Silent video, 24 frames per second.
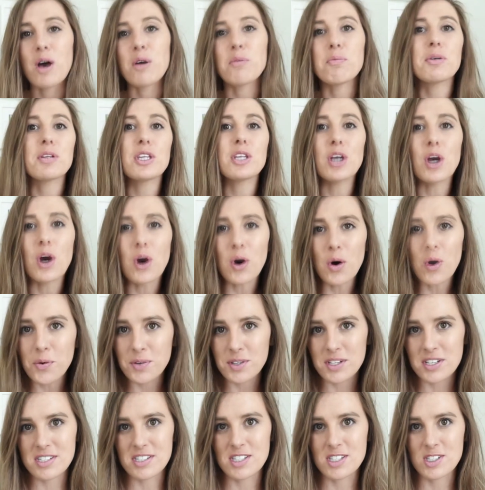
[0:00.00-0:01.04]
but the
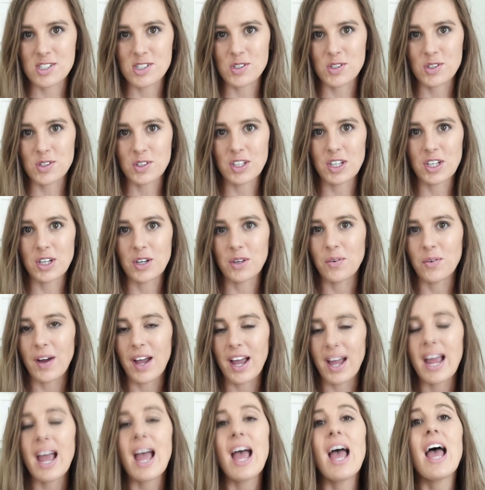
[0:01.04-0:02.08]
oldest is looking
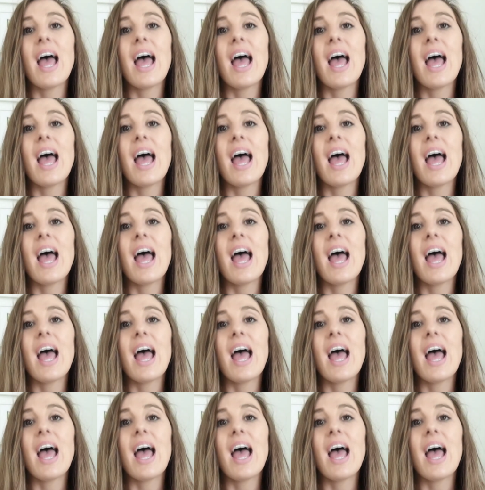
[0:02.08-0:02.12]
away.